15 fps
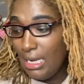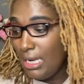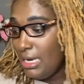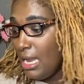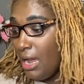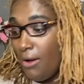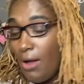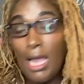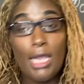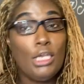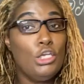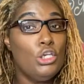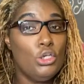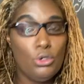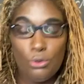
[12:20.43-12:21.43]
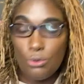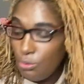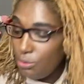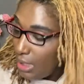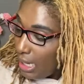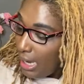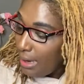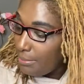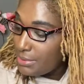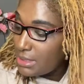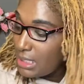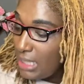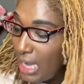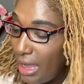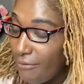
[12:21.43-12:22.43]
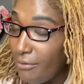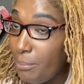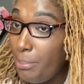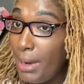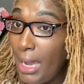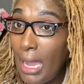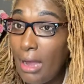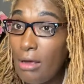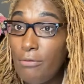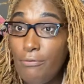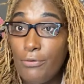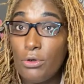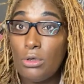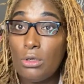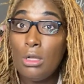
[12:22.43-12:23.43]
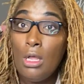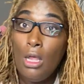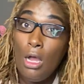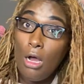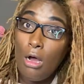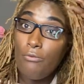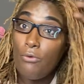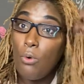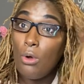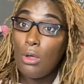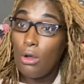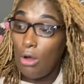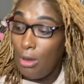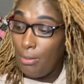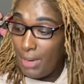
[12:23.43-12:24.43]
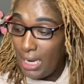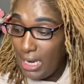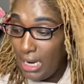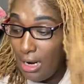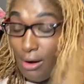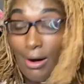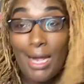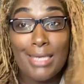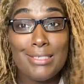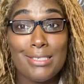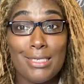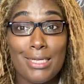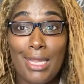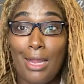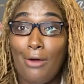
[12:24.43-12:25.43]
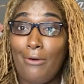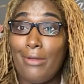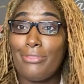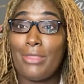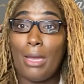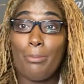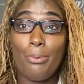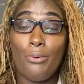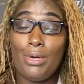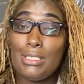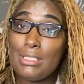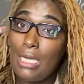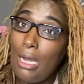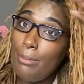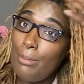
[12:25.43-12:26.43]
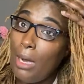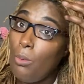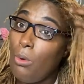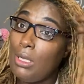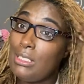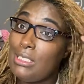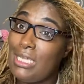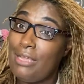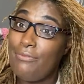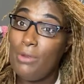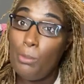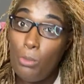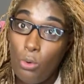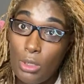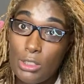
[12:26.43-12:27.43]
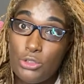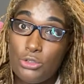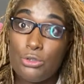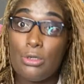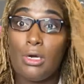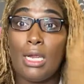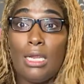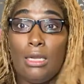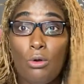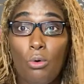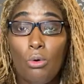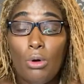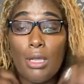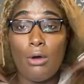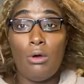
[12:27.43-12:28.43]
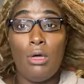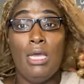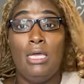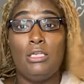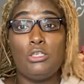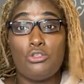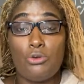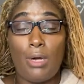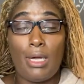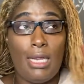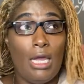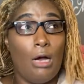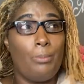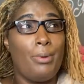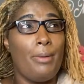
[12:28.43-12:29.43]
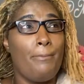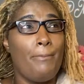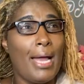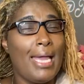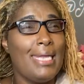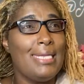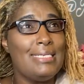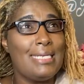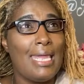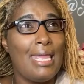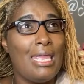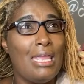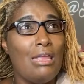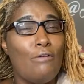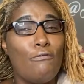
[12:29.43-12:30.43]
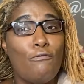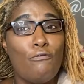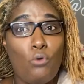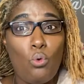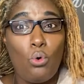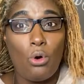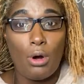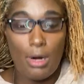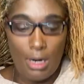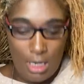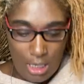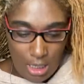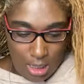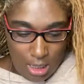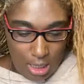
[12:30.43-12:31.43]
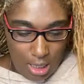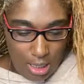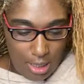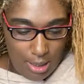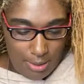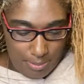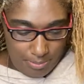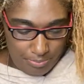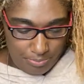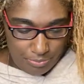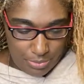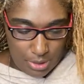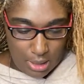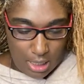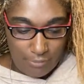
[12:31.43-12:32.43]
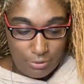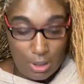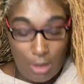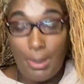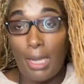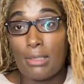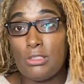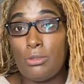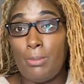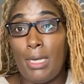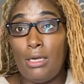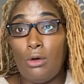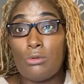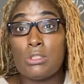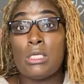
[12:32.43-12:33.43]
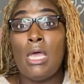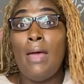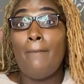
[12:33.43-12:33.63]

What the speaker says: Now, I knew that I was going to have a pack full of oil on my hair. I didn't care. At that point in time, I wanted to give it moisture and oil to try to help it. By day 4, I have to go back to my notes.